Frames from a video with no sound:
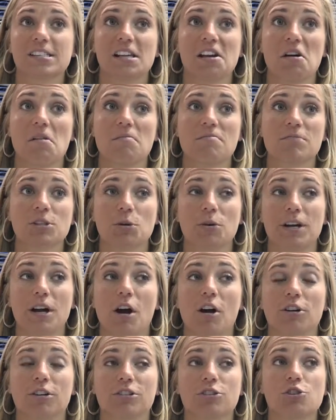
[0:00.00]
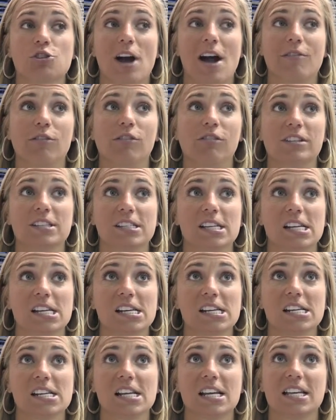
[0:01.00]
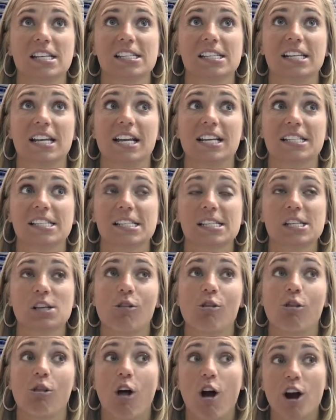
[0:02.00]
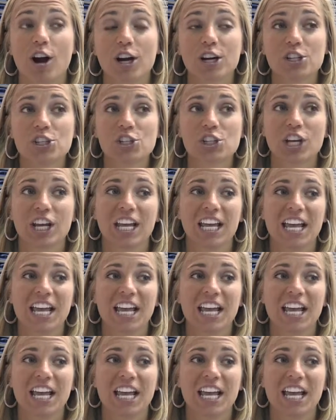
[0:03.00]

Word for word: Um, so we, our travel isn't isn't as large.